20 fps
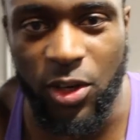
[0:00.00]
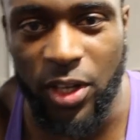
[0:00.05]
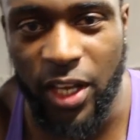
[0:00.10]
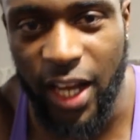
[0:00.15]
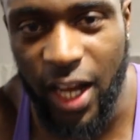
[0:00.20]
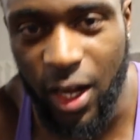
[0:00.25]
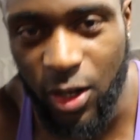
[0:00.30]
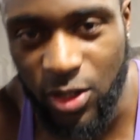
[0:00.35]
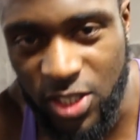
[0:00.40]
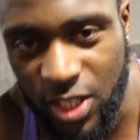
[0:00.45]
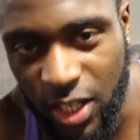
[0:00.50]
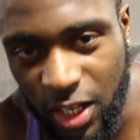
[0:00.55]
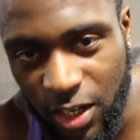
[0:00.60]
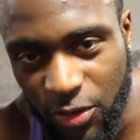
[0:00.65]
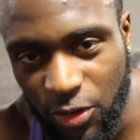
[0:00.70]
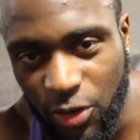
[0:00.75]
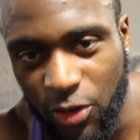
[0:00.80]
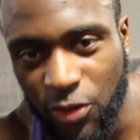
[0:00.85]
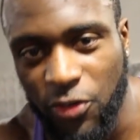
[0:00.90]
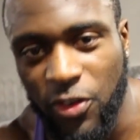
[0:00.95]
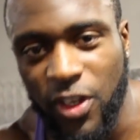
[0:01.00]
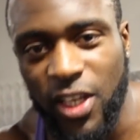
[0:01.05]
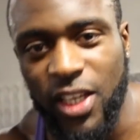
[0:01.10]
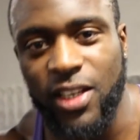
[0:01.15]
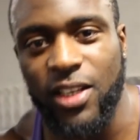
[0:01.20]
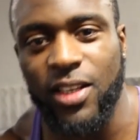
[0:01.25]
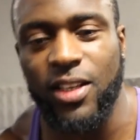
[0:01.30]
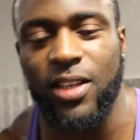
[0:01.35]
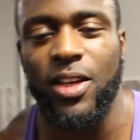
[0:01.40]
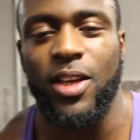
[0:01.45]
it on the outside of your
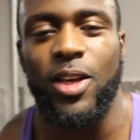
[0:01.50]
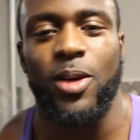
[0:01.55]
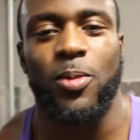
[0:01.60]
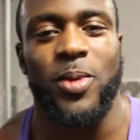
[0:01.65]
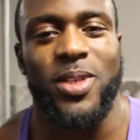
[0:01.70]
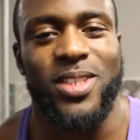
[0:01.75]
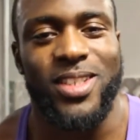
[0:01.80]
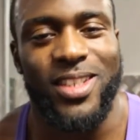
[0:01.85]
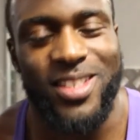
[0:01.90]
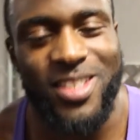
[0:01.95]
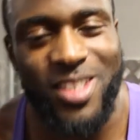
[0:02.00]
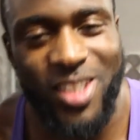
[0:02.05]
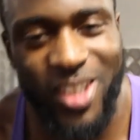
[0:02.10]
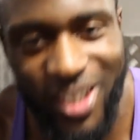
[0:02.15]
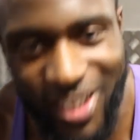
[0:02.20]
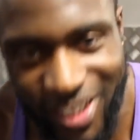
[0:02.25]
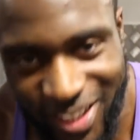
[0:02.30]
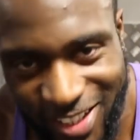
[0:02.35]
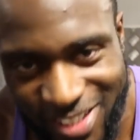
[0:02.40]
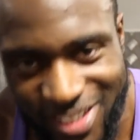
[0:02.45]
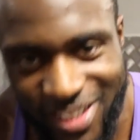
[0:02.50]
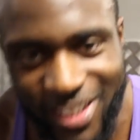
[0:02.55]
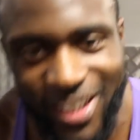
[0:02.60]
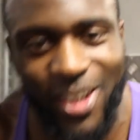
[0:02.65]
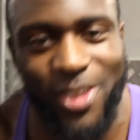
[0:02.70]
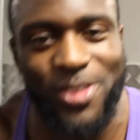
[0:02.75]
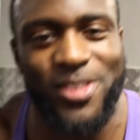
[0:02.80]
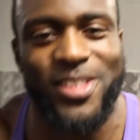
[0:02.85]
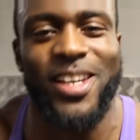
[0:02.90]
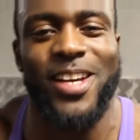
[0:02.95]
feet, which then targets
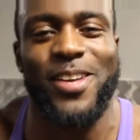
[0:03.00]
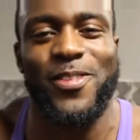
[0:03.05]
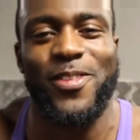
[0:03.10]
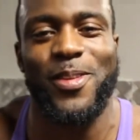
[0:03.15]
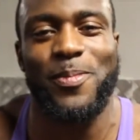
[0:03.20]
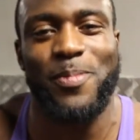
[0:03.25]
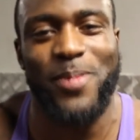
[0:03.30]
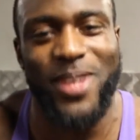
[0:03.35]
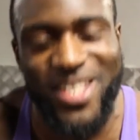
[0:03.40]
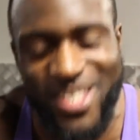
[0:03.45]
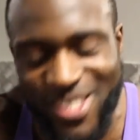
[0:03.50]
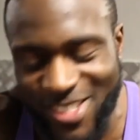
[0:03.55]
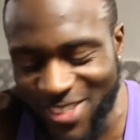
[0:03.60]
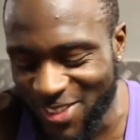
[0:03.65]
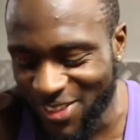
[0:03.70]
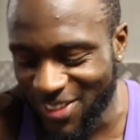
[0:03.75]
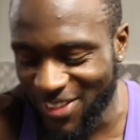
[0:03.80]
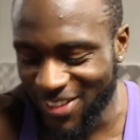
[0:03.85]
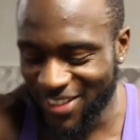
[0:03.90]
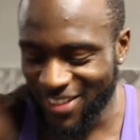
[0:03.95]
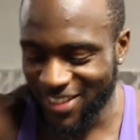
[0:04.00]
the outside of the muscle.